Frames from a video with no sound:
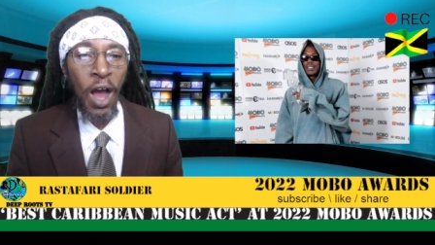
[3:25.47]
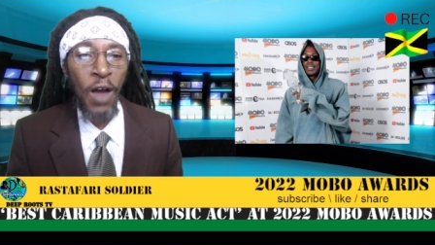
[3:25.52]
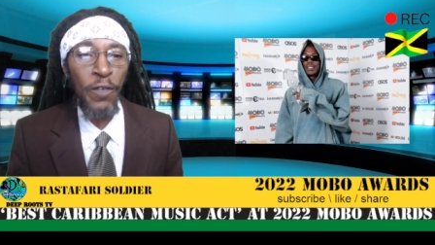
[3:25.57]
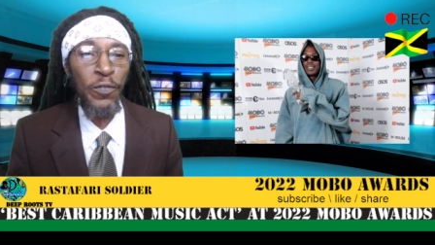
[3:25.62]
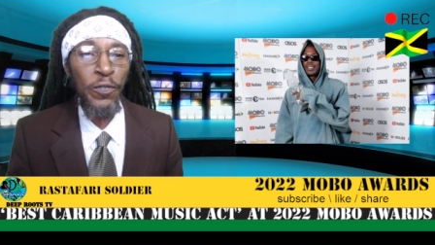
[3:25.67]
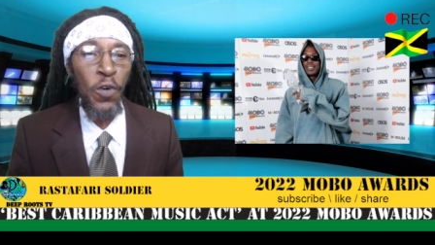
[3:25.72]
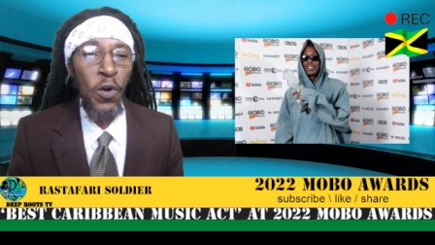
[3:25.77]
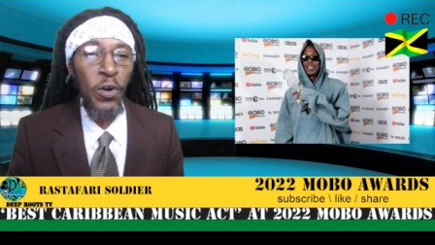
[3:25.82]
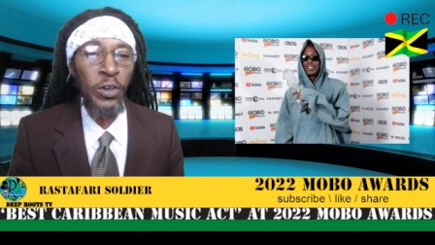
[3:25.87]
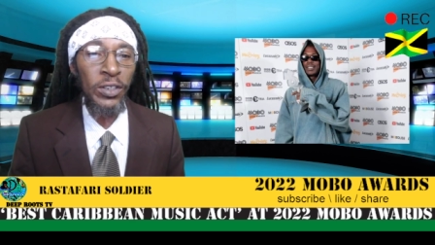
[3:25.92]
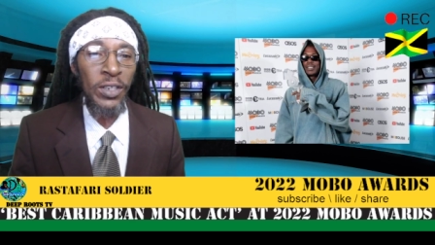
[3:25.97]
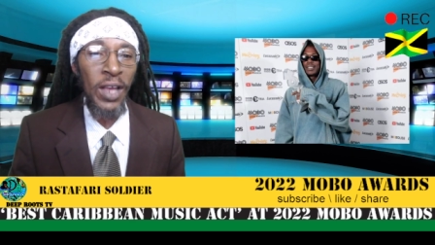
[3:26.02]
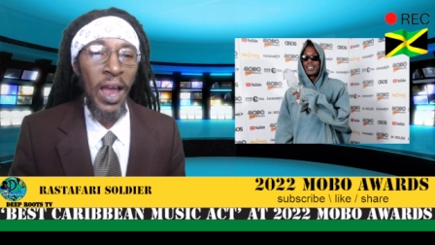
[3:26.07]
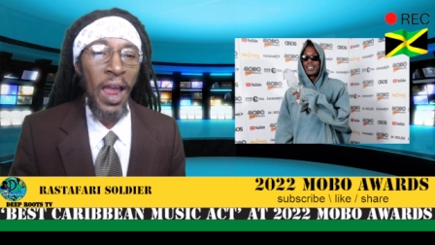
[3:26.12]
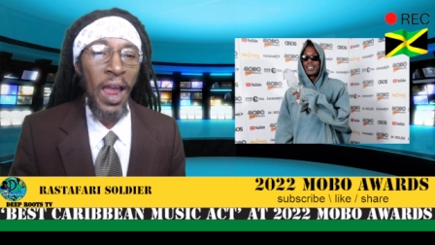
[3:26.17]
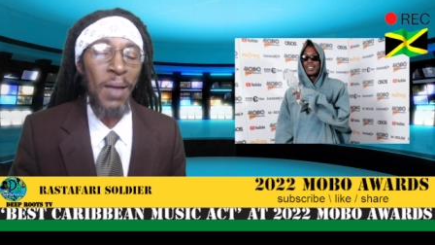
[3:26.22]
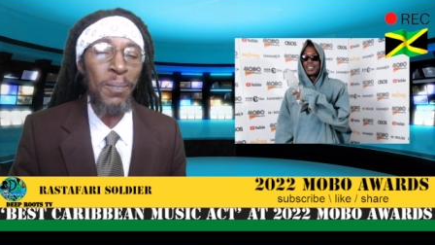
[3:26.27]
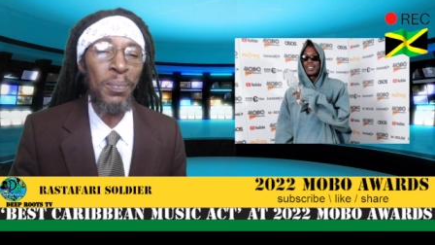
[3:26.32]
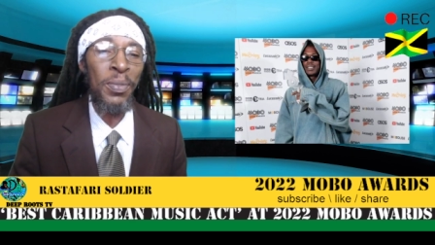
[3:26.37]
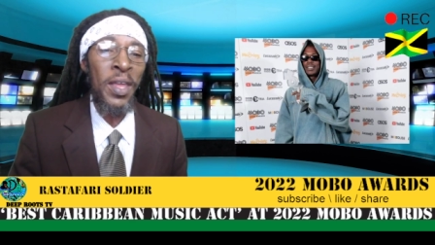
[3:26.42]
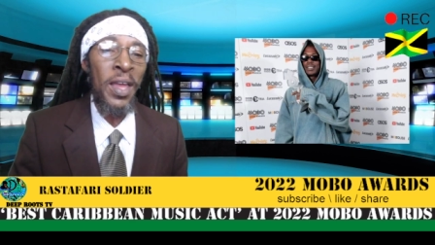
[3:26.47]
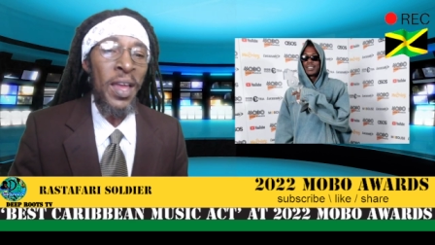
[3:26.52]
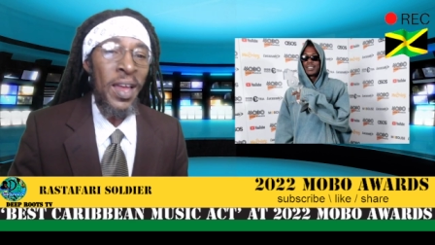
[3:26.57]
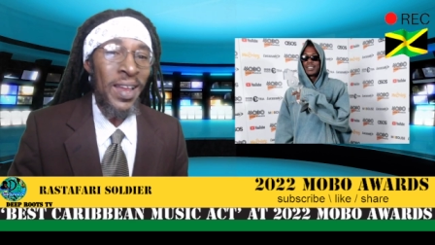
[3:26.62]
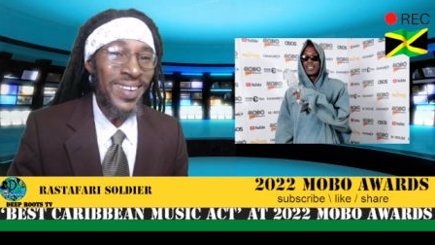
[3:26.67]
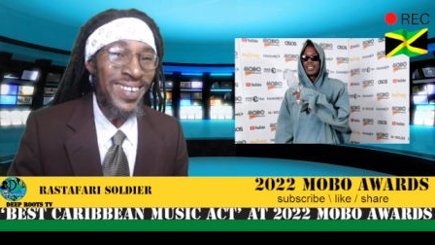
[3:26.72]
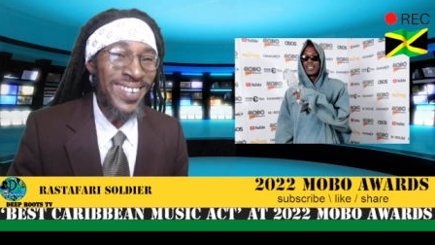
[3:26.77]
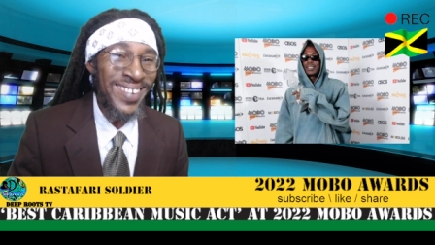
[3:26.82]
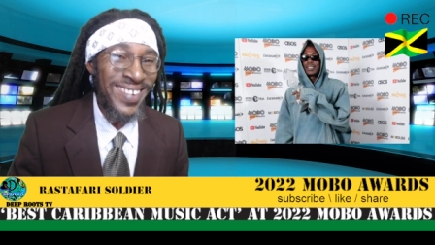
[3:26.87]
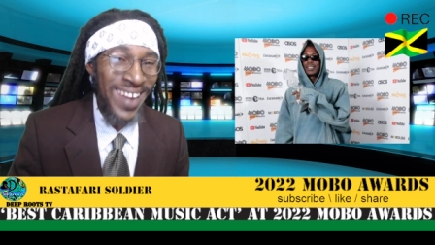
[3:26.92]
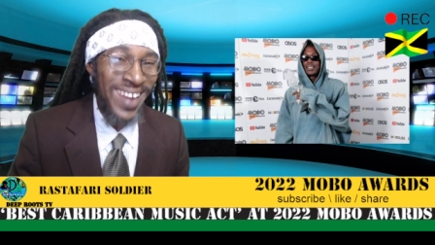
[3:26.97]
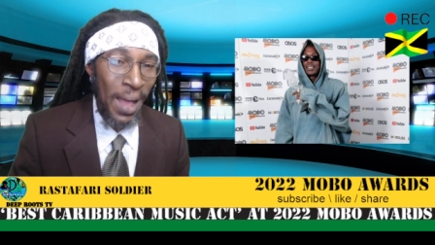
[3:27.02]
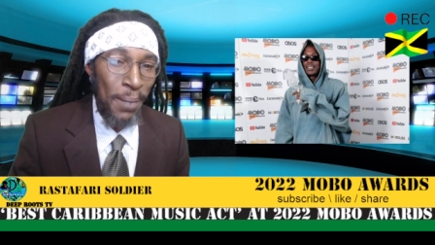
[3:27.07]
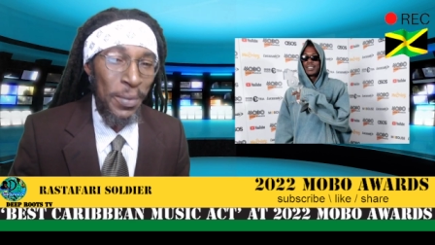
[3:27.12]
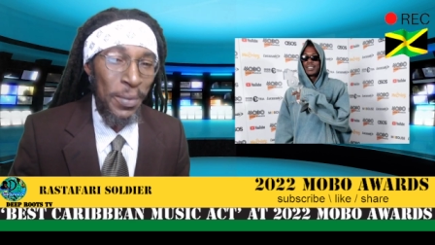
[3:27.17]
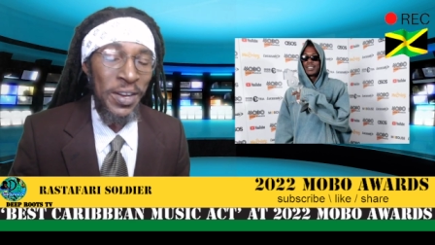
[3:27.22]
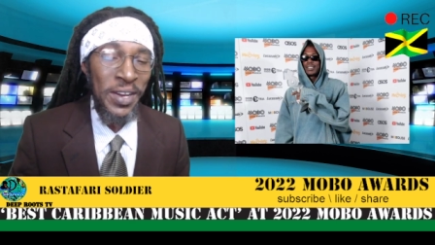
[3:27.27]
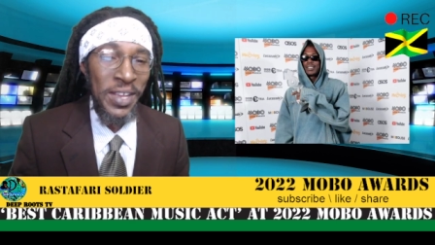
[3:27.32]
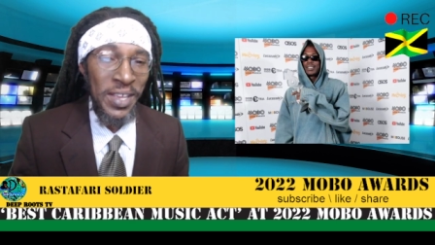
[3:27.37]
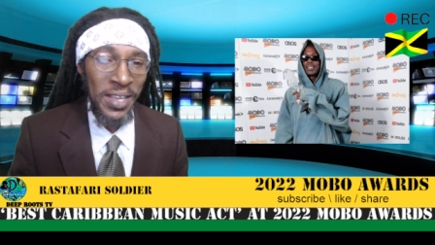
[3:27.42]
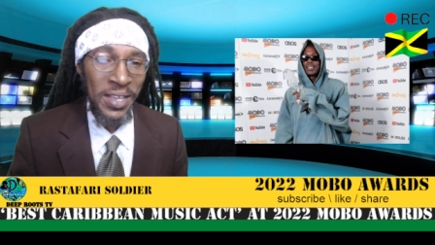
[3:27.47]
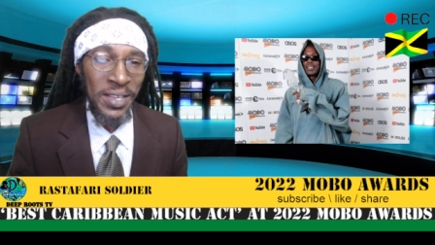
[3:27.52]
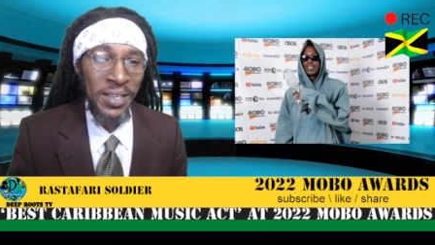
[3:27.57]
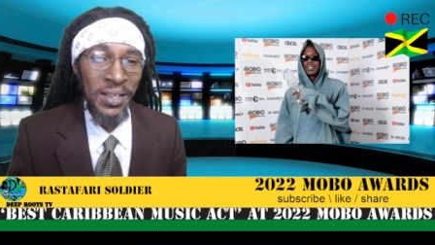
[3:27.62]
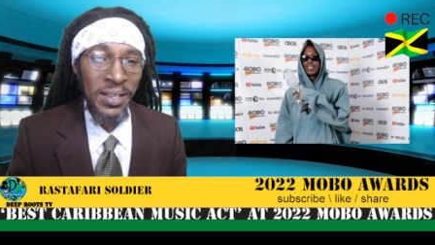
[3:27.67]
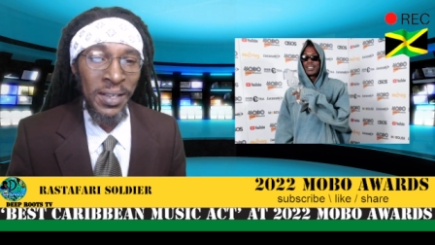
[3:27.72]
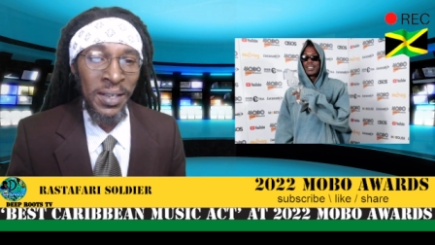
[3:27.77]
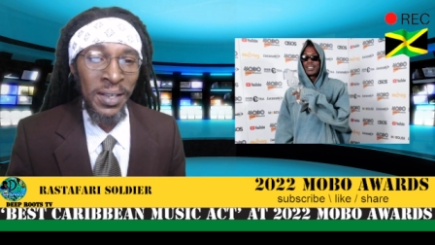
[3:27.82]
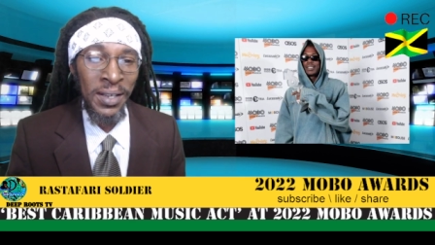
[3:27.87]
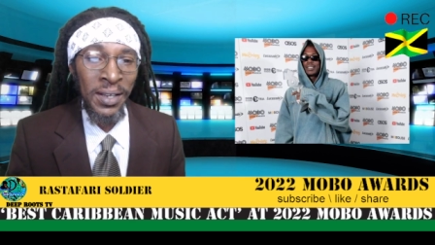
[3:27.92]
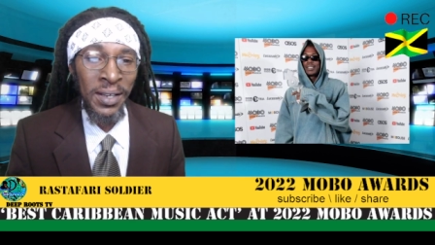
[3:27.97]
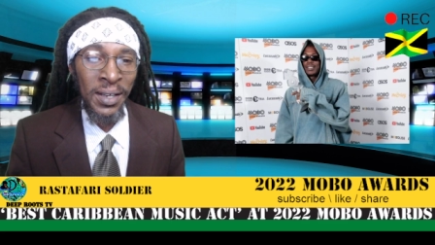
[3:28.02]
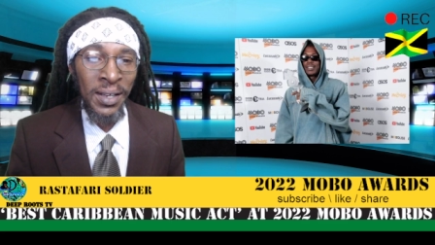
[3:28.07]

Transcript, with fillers: a four-time nominee